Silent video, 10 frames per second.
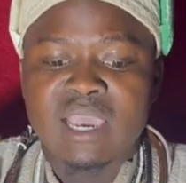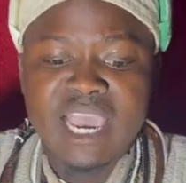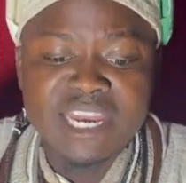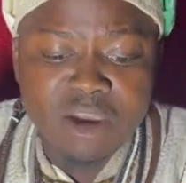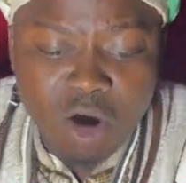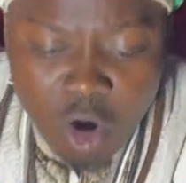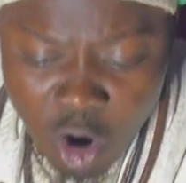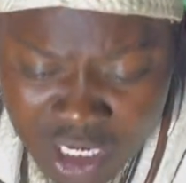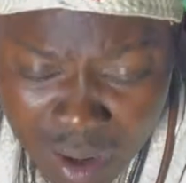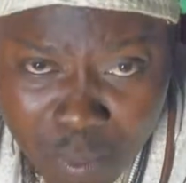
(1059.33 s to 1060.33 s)
Any
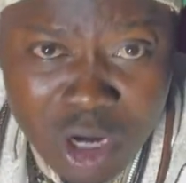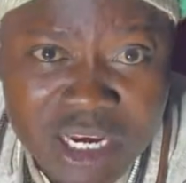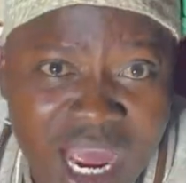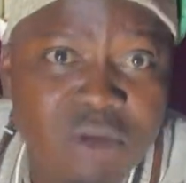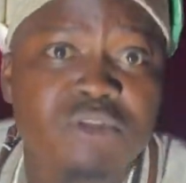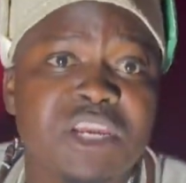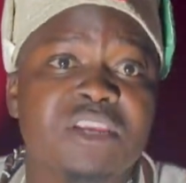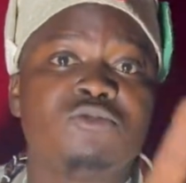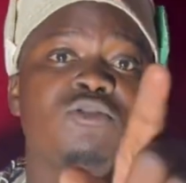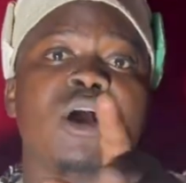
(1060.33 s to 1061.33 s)
other money that you
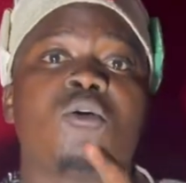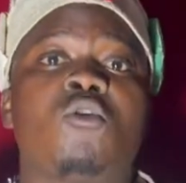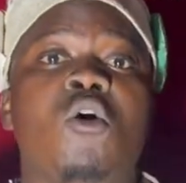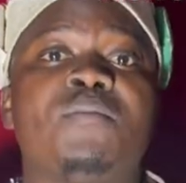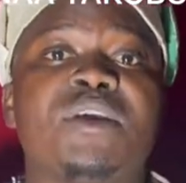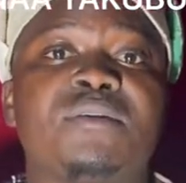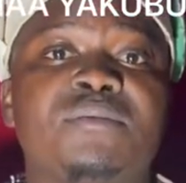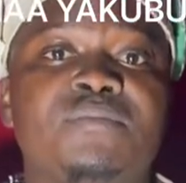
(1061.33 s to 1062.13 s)
need, you can call me.